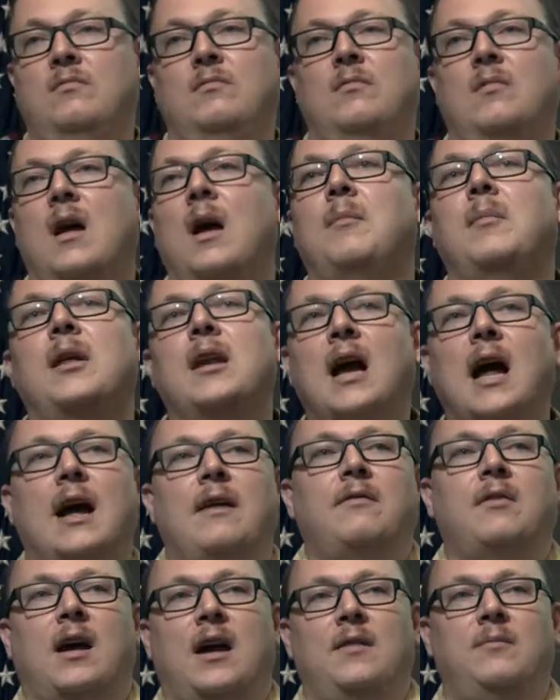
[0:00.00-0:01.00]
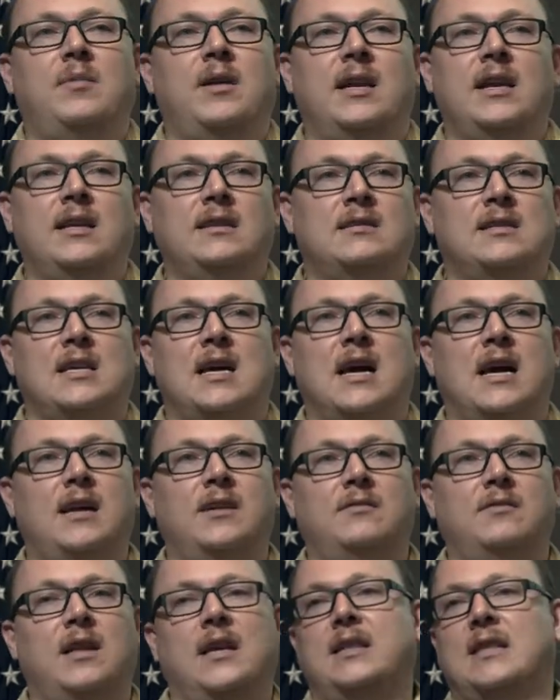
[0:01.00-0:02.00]
I mean, I've, I've been inside of
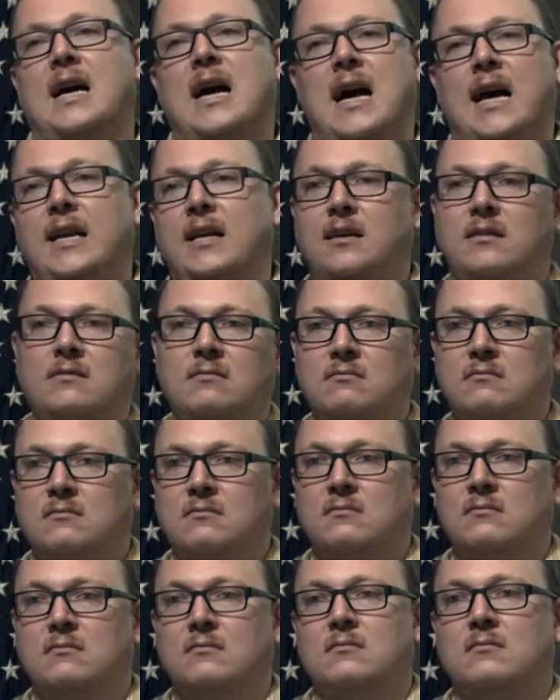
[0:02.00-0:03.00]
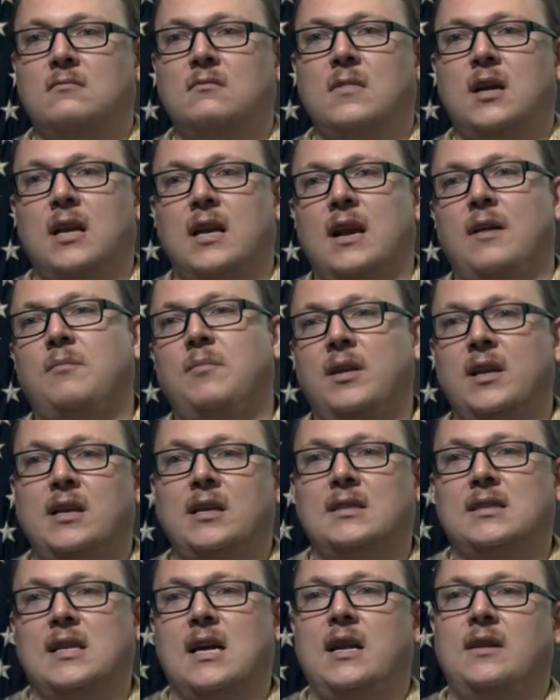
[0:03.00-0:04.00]
like the HIDTA and I've been
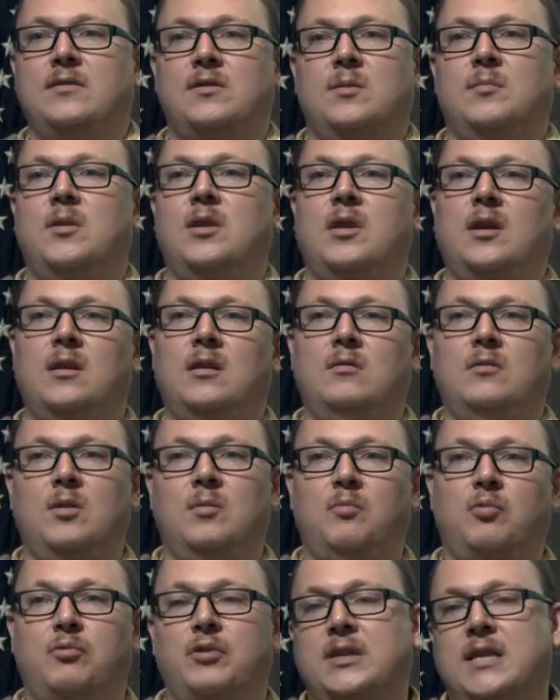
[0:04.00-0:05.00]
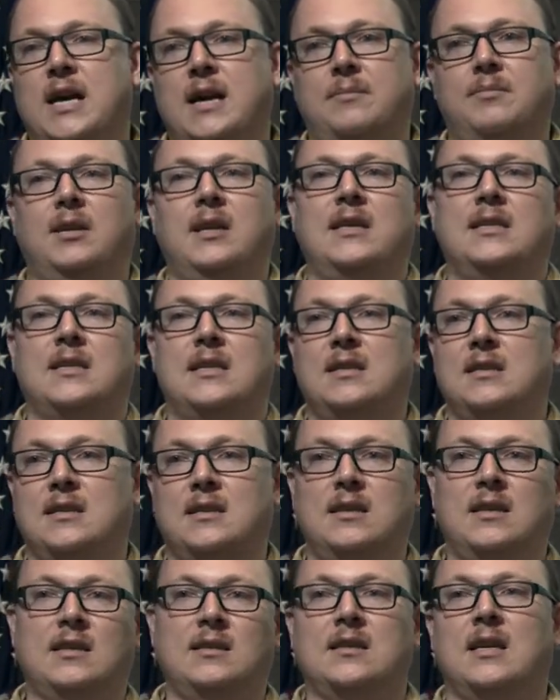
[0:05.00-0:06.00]
inside of some of the, the BORTAC places and
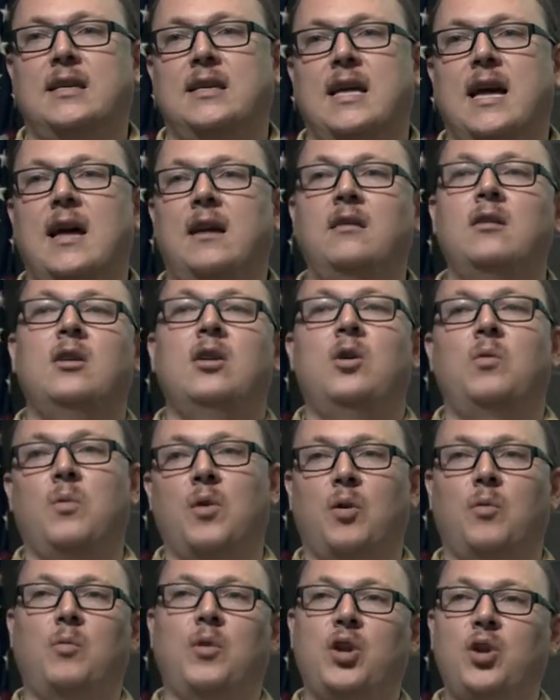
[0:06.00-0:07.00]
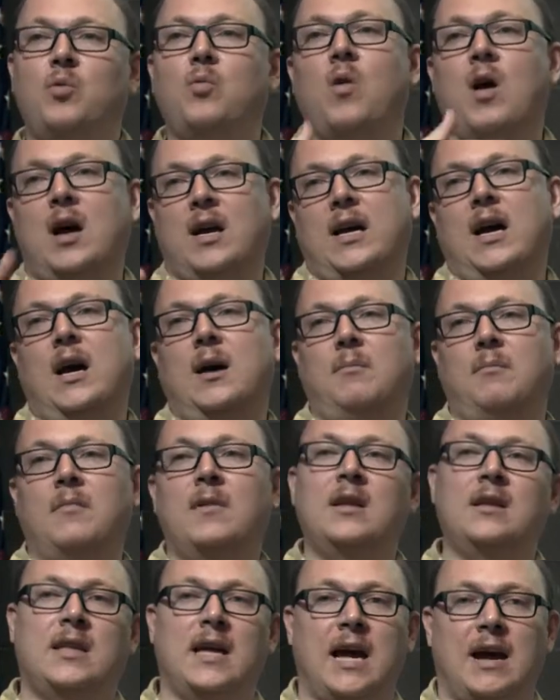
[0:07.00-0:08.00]
things like that, where when you walk up,
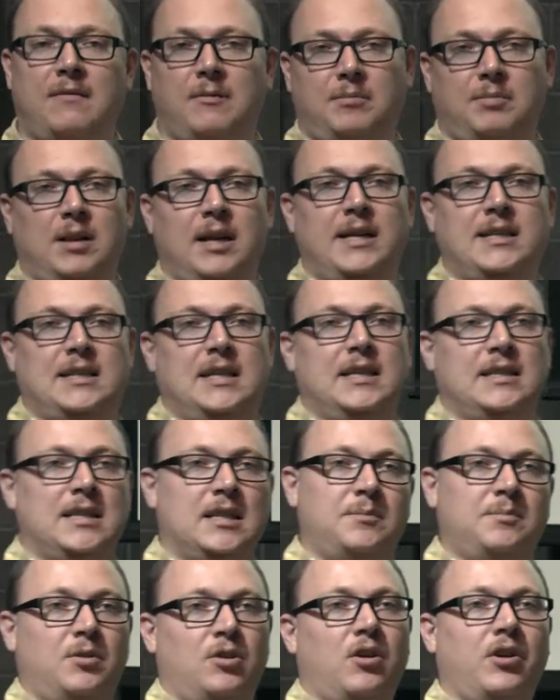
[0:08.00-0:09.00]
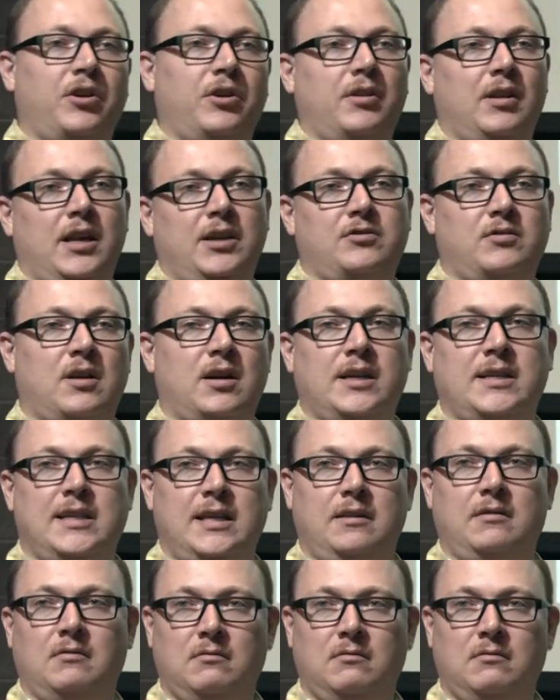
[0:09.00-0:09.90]
they have a place that says, put all your electronics here.